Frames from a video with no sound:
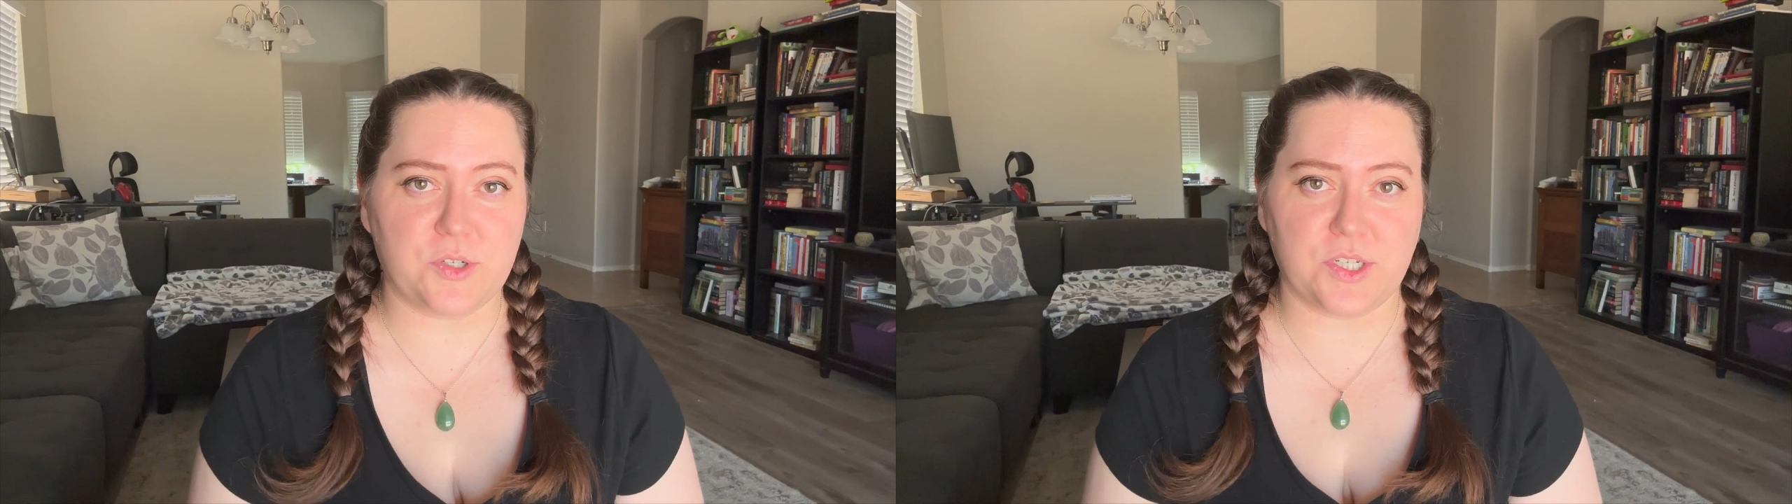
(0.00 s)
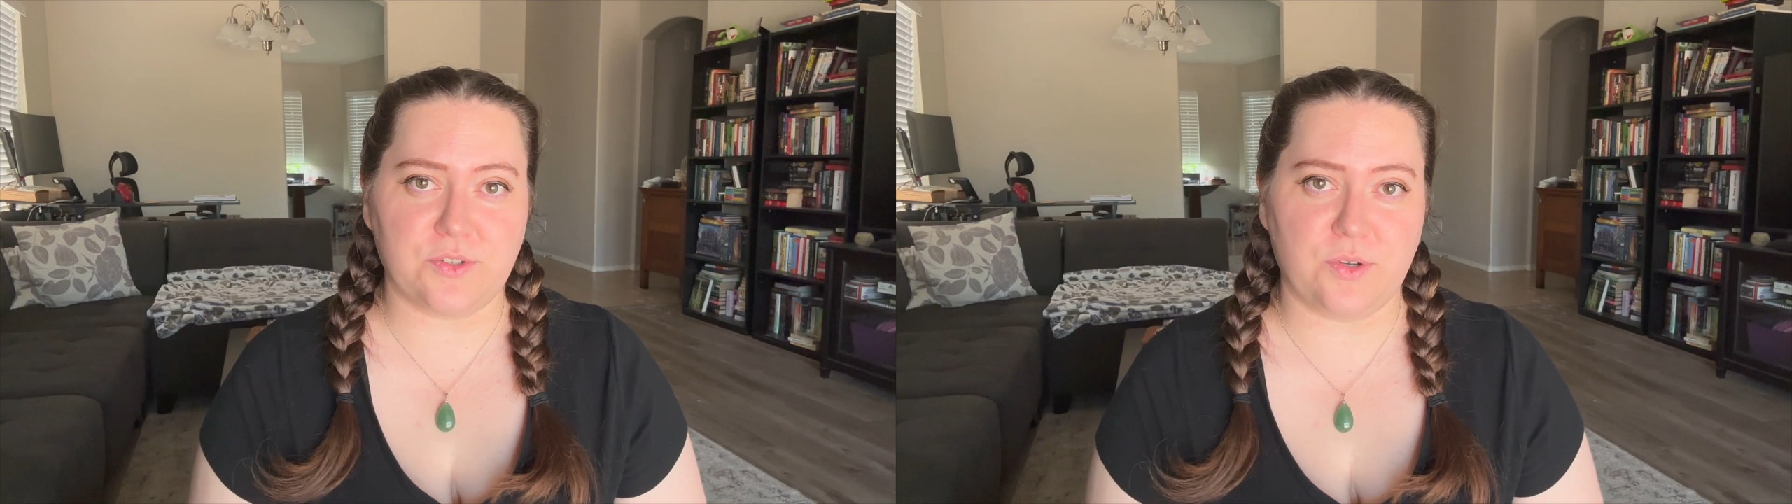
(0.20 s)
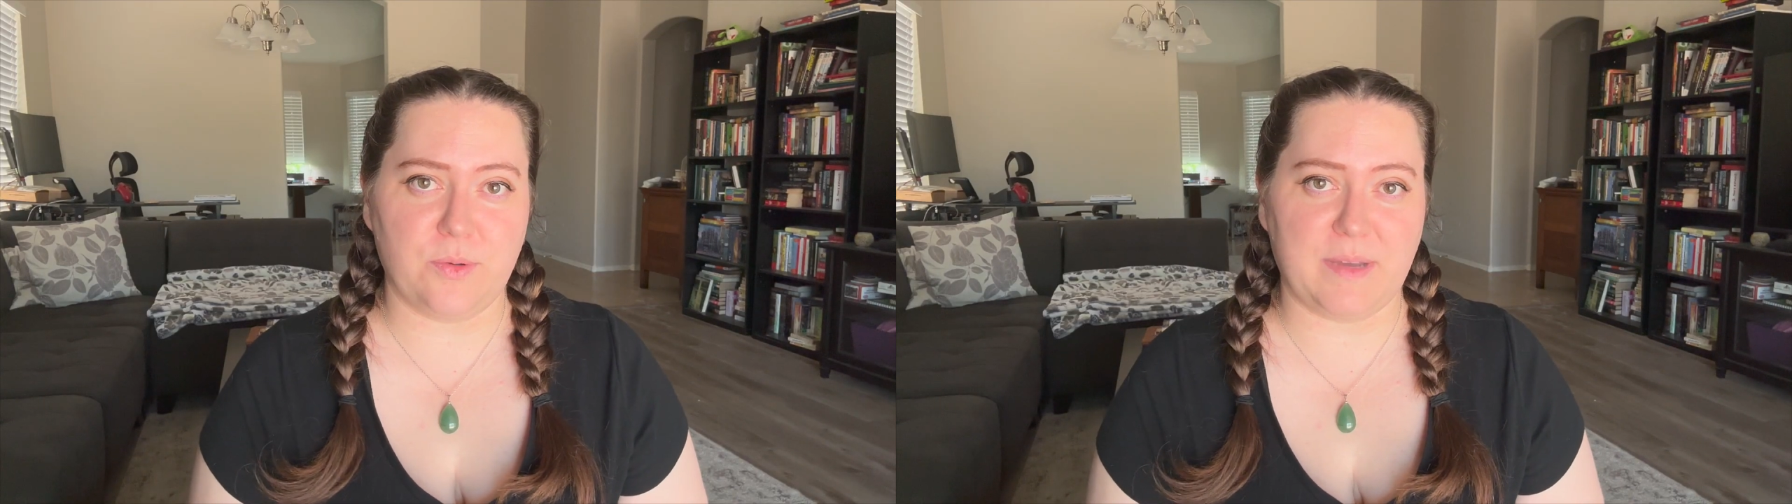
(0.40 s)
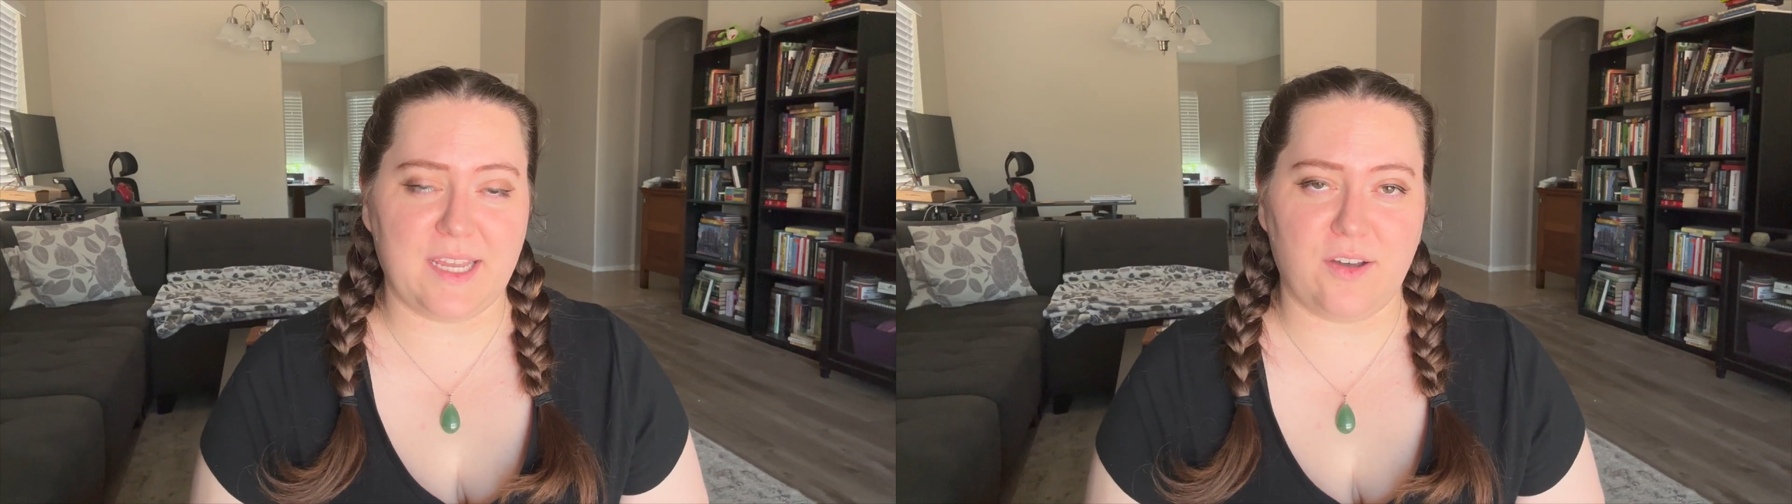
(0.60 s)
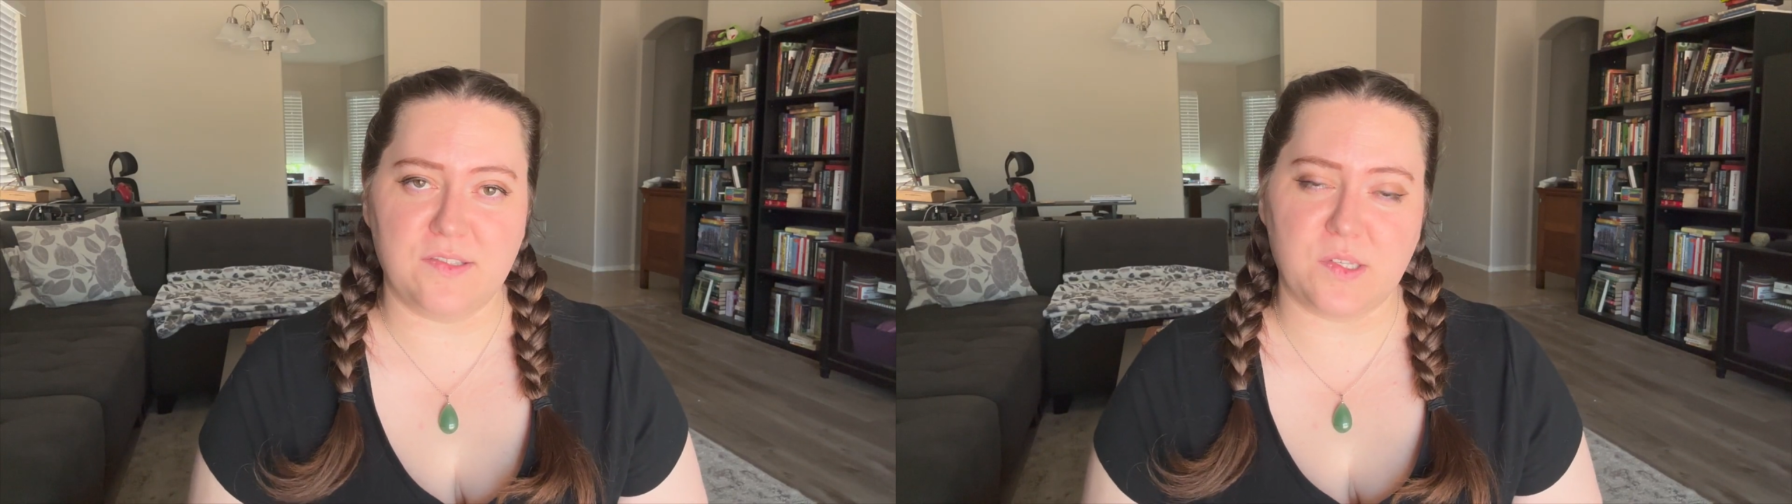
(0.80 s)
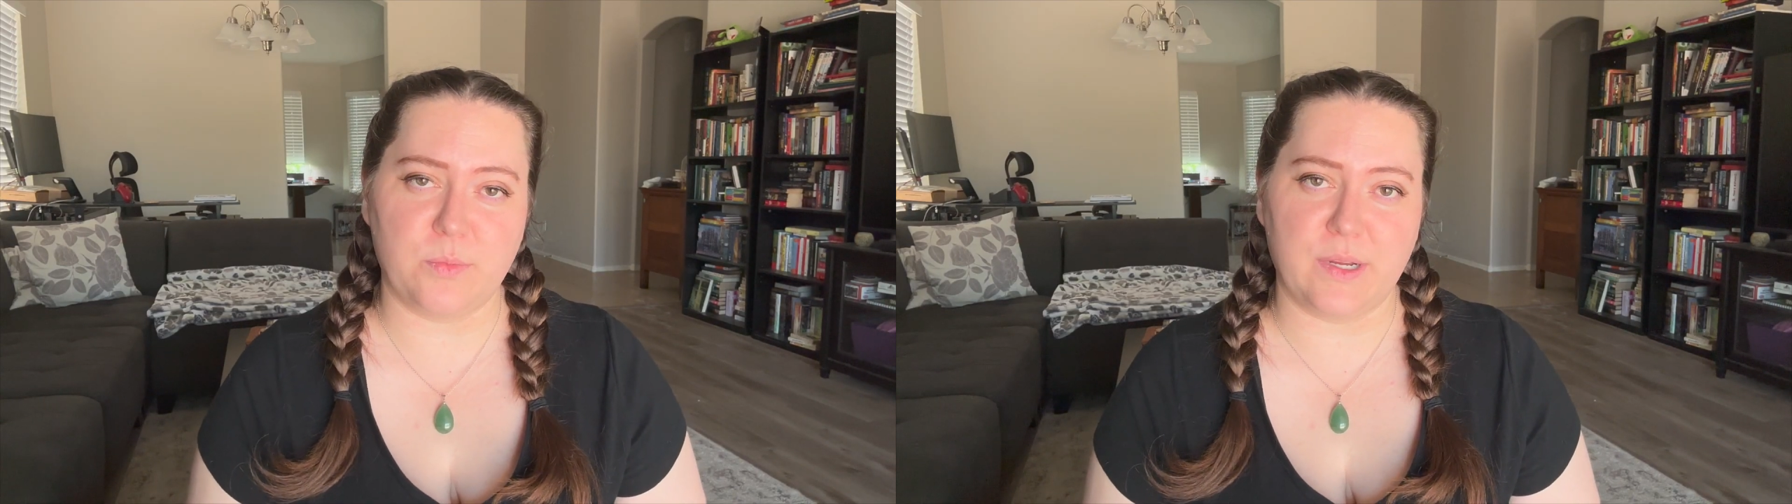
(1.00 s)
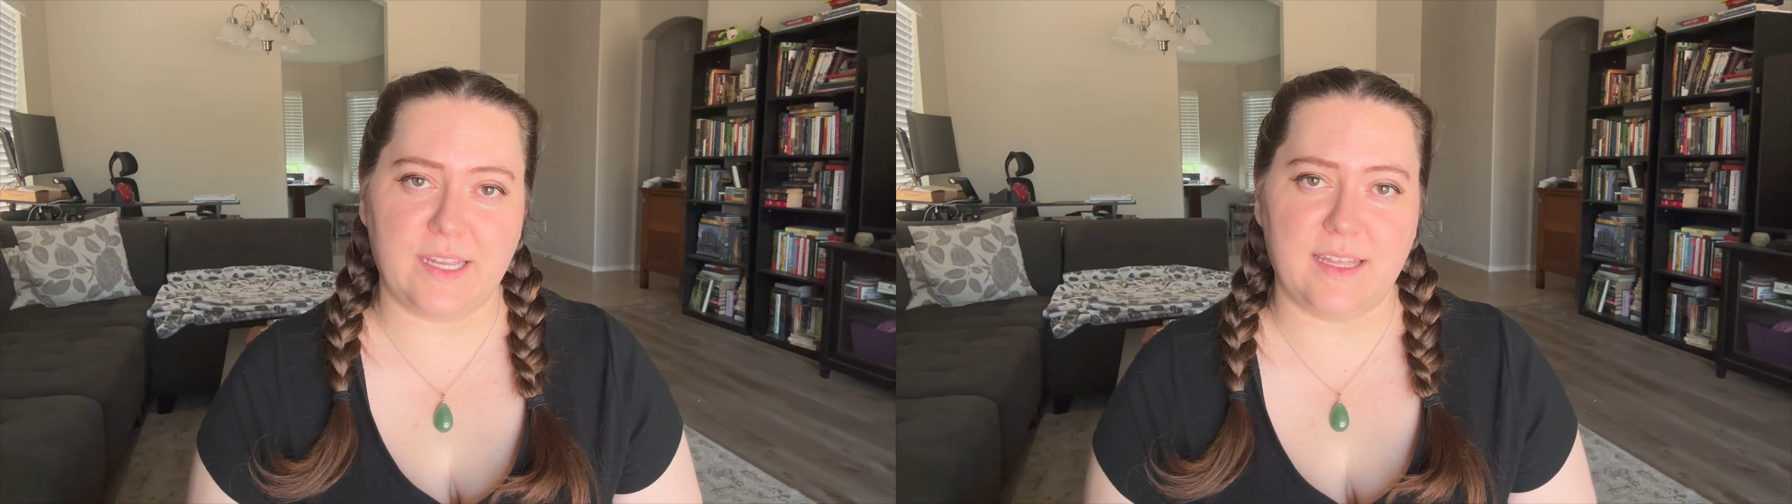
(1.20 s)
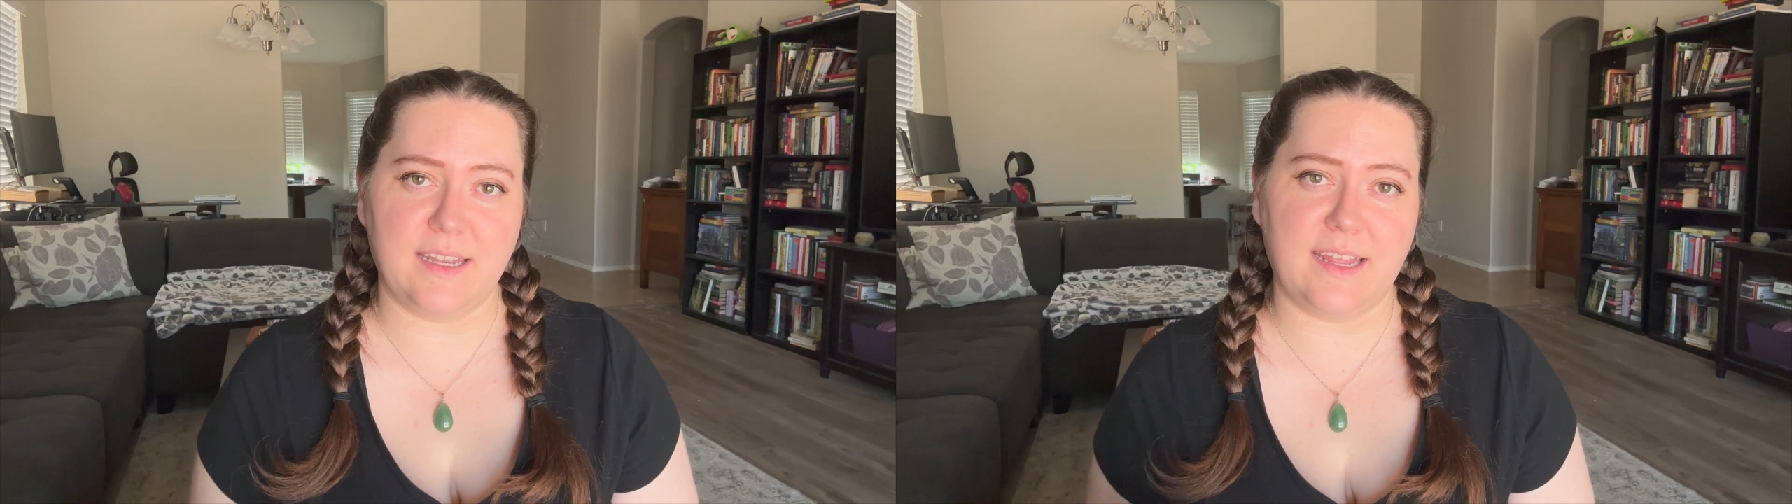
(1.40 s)
control might also bring
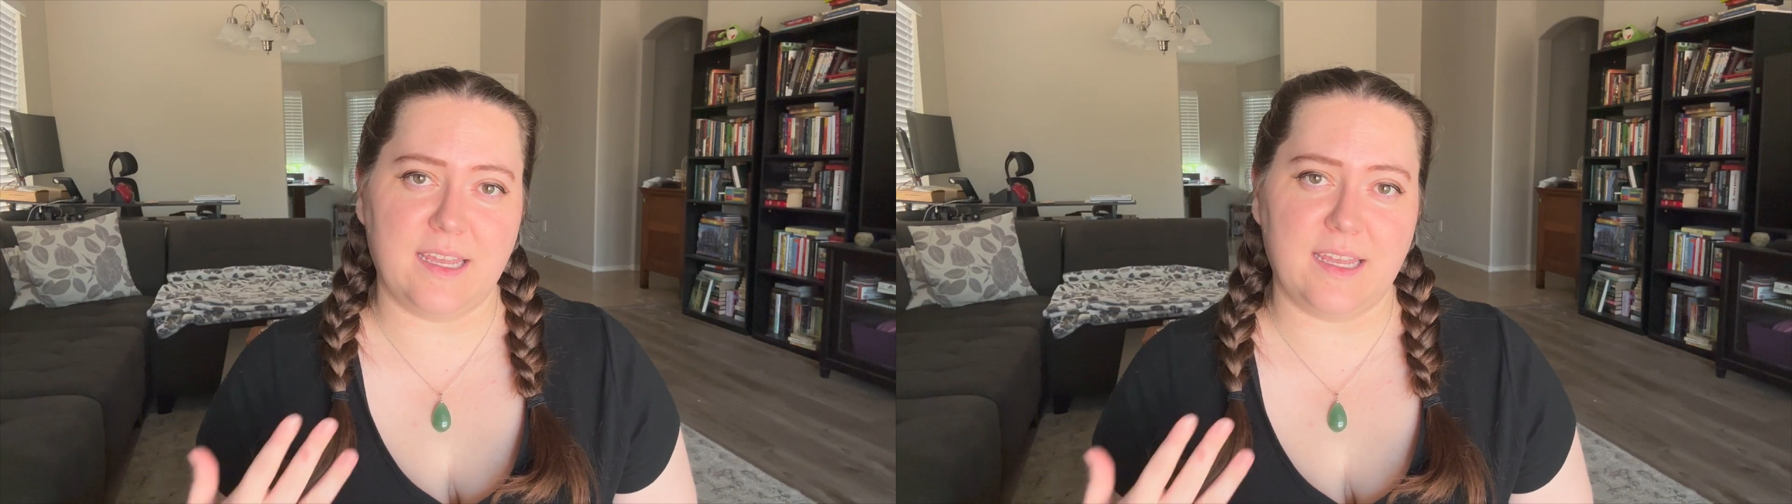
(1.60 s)
in